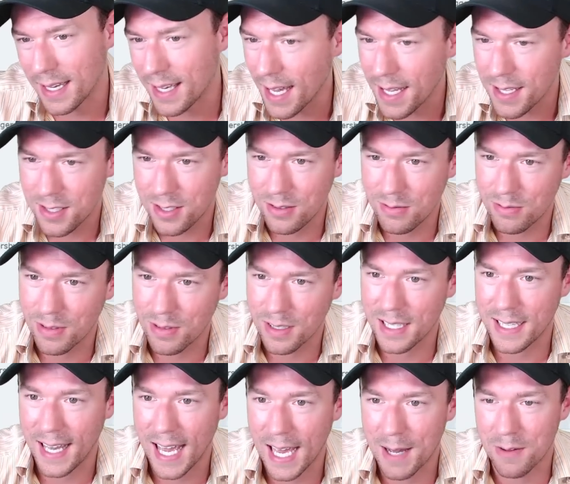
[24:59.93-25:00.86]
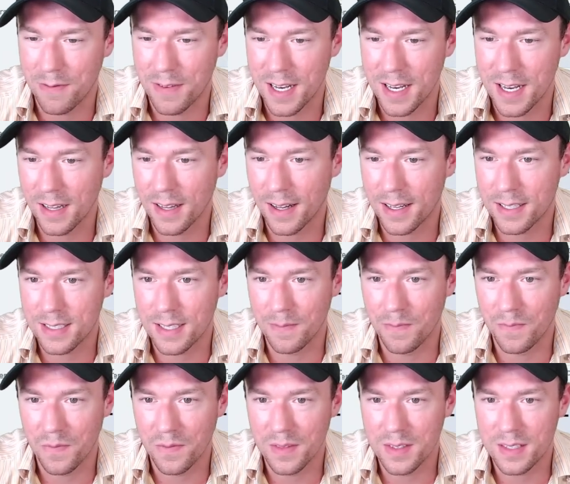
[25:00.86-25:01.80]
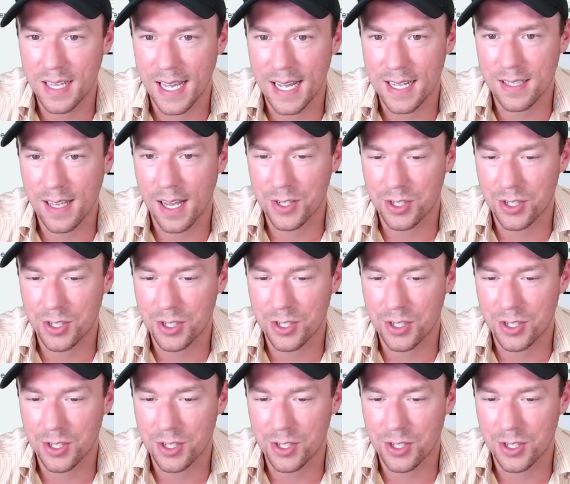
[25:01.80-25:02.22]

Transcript: I guess you really can with Vanilluxe and Sand